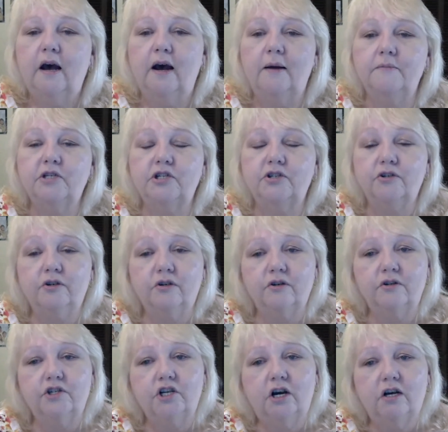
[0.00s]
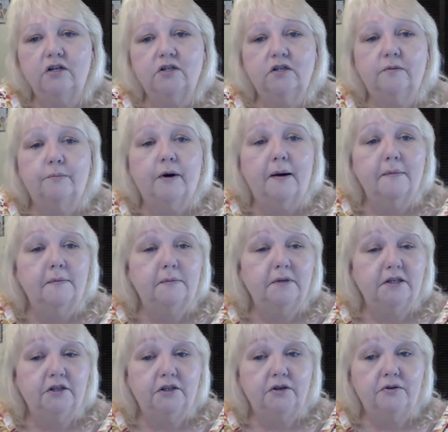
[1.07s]
I'm sure Josh could
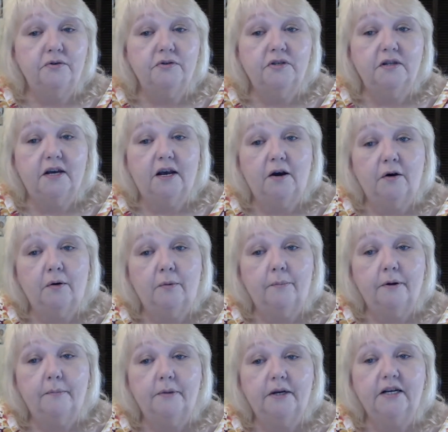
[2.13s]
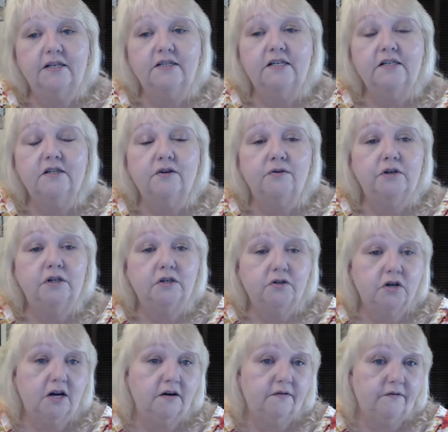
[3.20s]
probably use the help, because he's going to
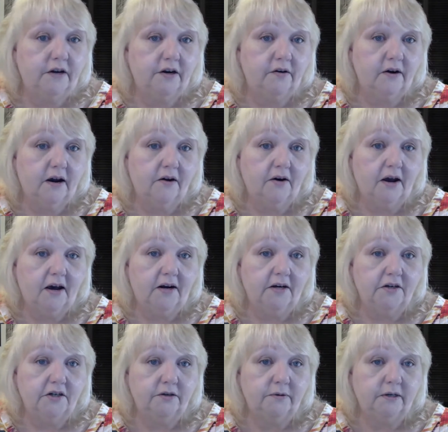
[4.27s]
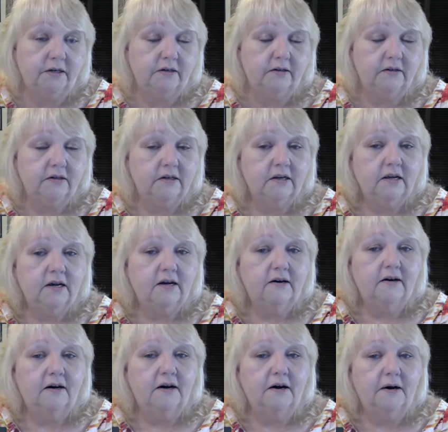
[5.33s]
try to figure out how to do it
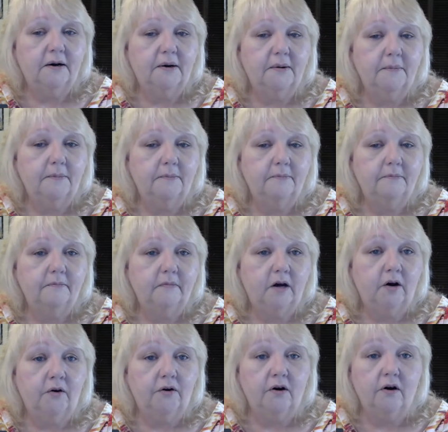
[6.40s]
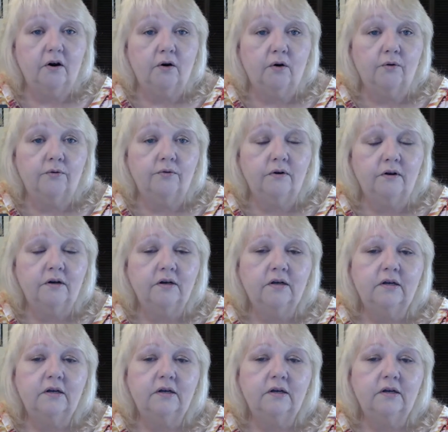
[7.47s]
on our own.